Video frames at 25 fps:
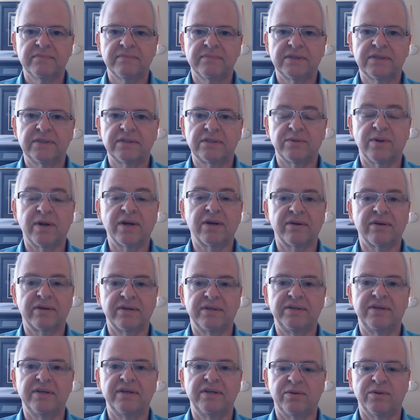so I could
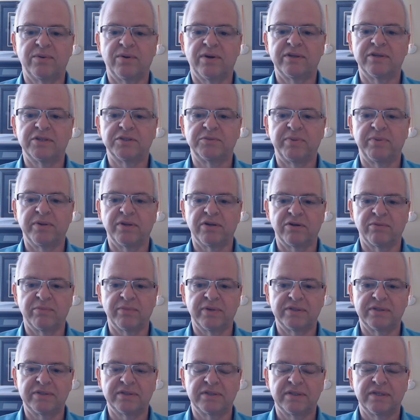continue on this
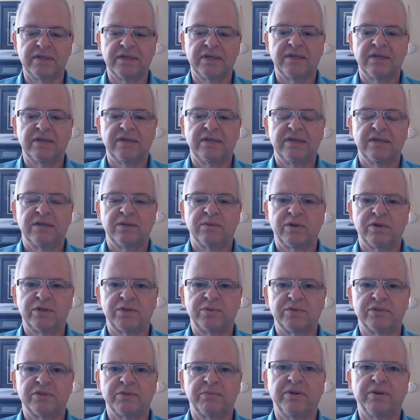pilgrimage, which
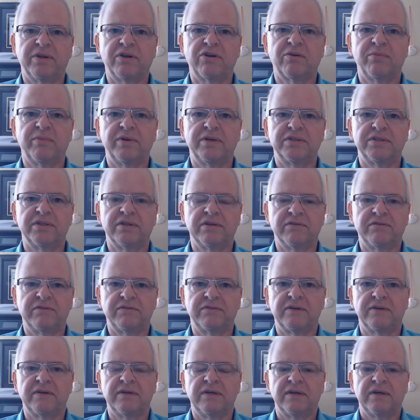was a pilgrimage of
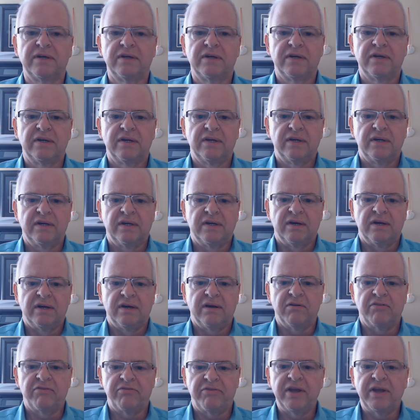
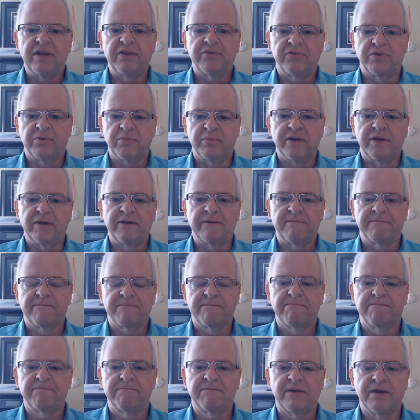faith for me.
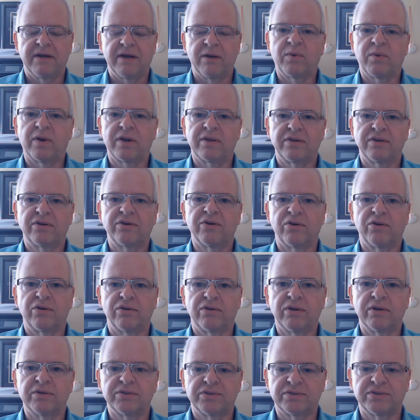I wanted to grow
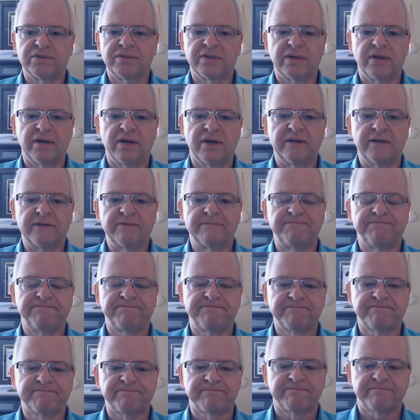closer to God.
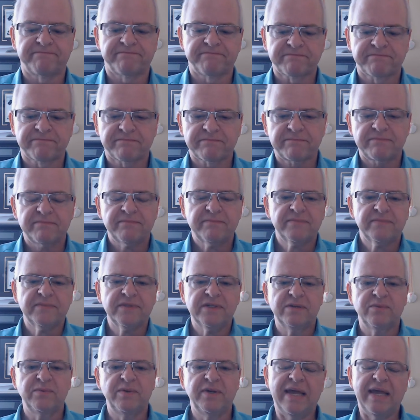
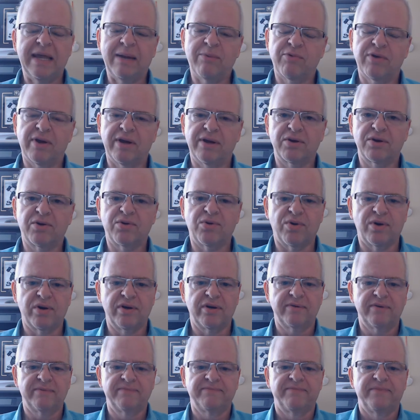We came around a
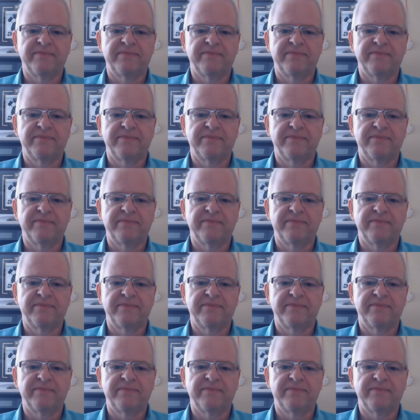corner,